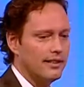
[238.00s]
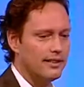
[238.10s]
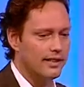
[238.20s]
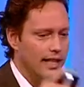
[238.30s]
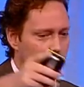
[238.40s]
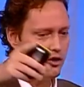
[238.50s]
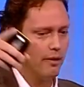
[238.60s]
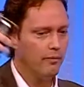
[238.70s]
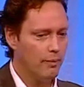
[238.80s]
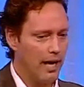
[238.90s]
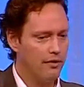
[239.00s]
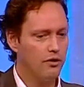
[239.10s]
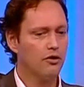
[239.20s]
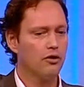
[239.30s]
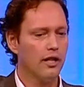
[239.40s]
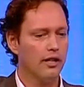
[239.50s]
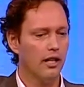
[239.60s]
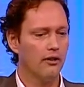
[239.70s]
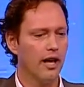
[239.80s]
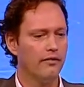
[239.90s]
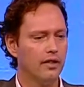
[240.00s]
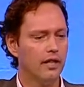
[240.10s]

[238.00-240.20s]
the steamship, the passenger train, the telegraph,